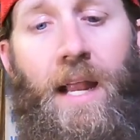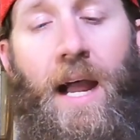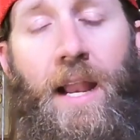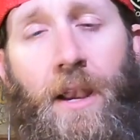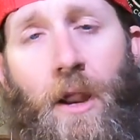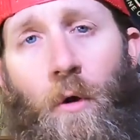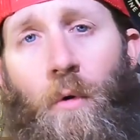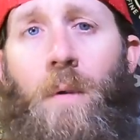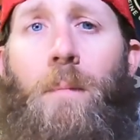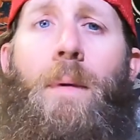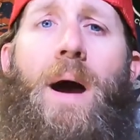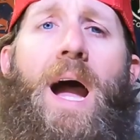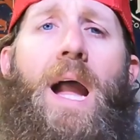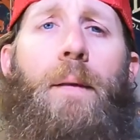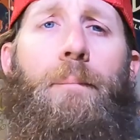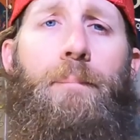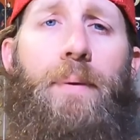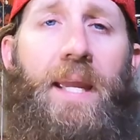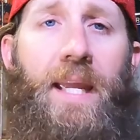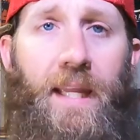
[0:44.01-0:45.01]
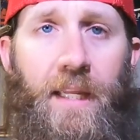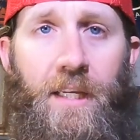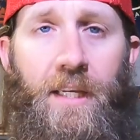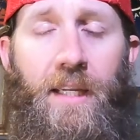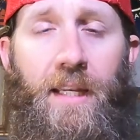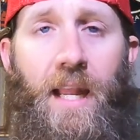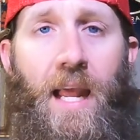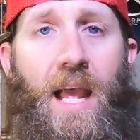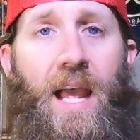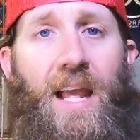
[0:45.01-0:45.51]
I know in my
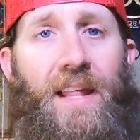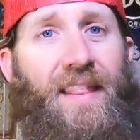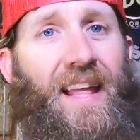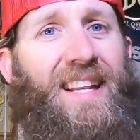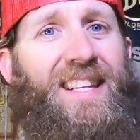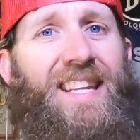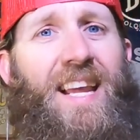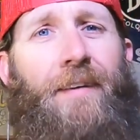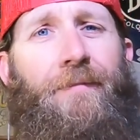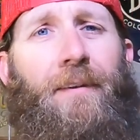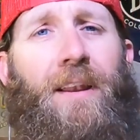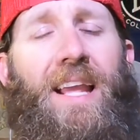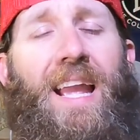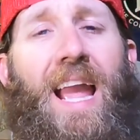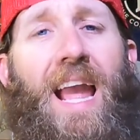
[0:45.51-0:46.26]
opinion, they definitely